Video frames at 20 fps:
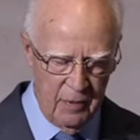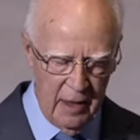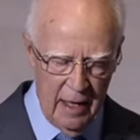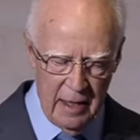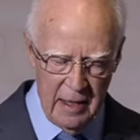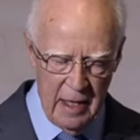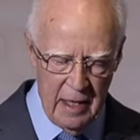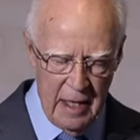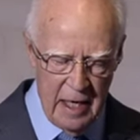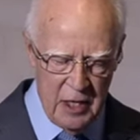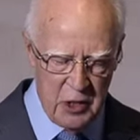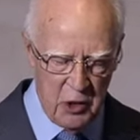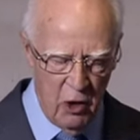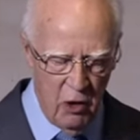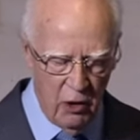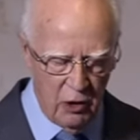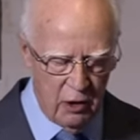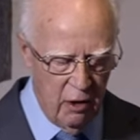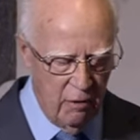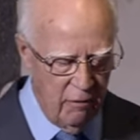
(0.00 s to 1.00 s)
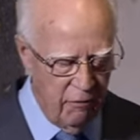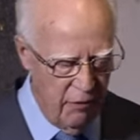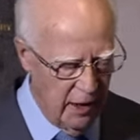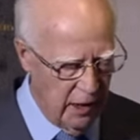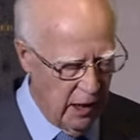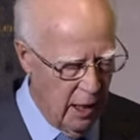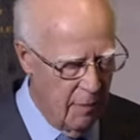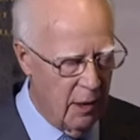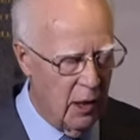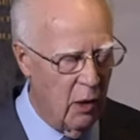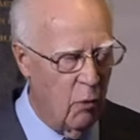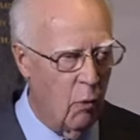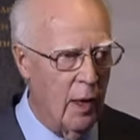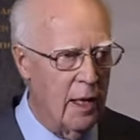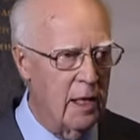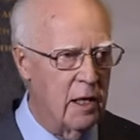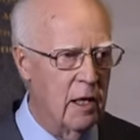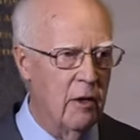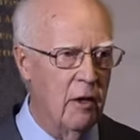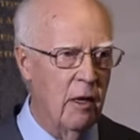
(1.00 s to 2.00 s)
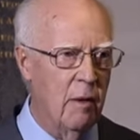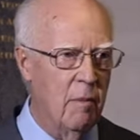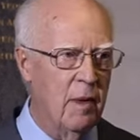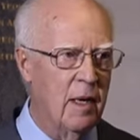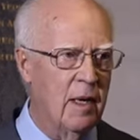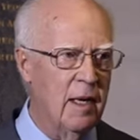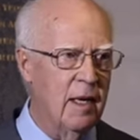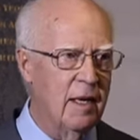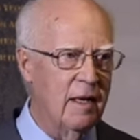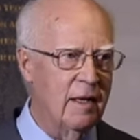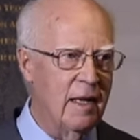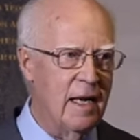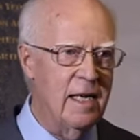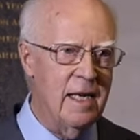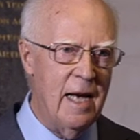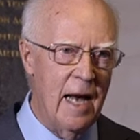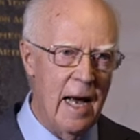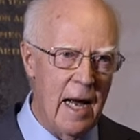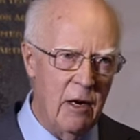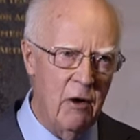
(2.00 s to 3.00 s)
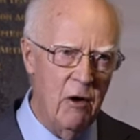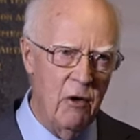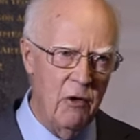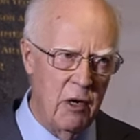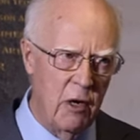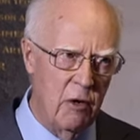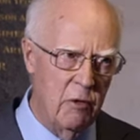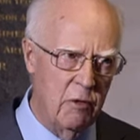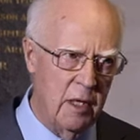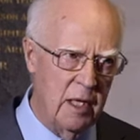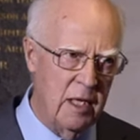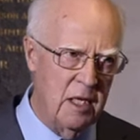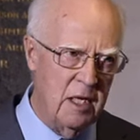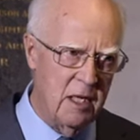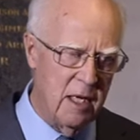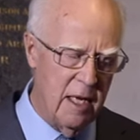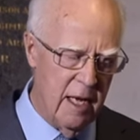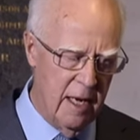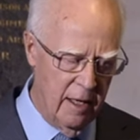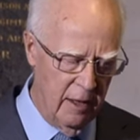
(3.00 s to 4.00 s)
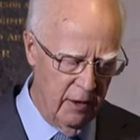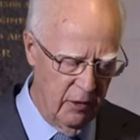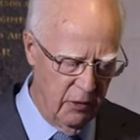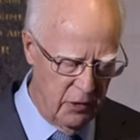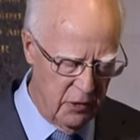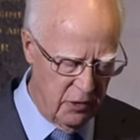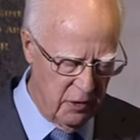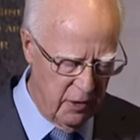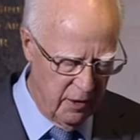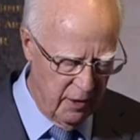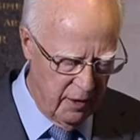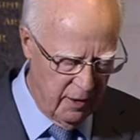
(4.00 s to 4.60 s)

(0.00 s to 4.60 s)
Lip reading: And unless God convict them and awaken them, they cannot know these things.